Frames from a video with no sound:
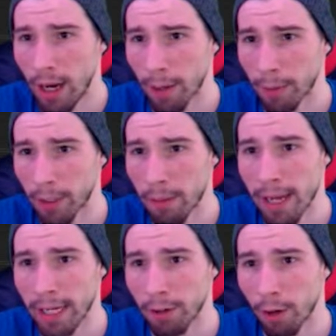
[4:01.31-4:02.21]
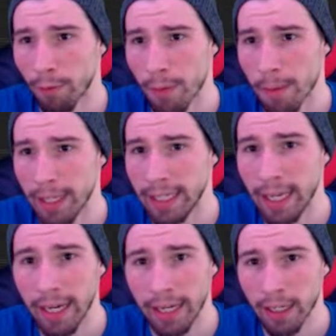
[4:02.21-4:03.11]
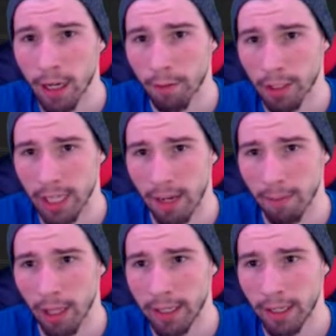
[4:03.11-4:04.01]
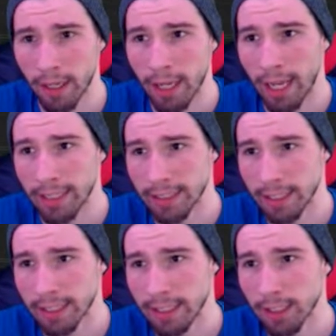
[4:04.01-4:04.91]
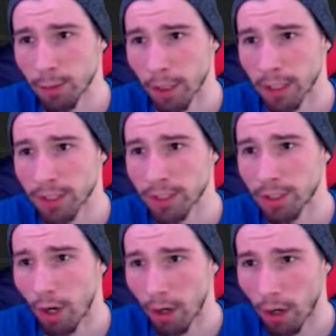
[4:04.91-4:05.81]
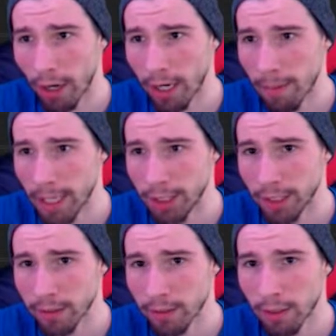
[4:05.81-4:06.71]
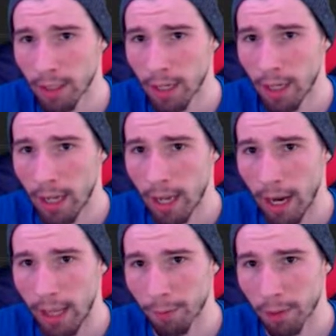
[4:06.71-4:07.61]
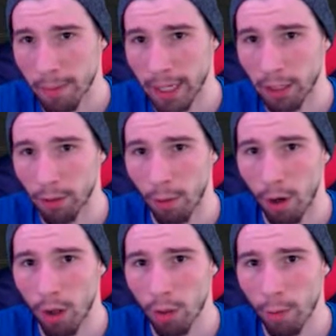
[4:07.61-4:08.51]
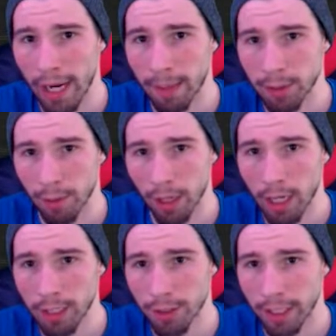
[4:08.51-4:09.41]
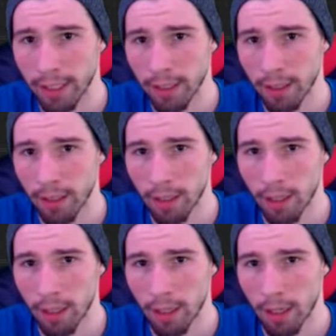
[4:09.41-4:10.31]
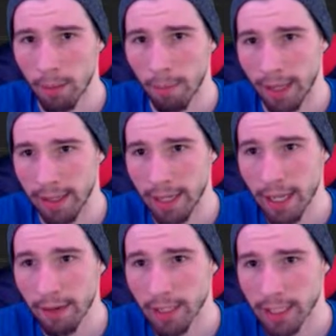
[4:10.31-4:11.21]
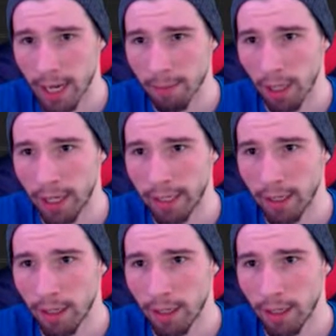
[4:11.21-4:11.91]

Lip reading: and we're going to make it grow from the beginning of our timeline at 60. So we're going to start our animation, and then we're going to make it grow all the way up to 100 by the end of the timeline.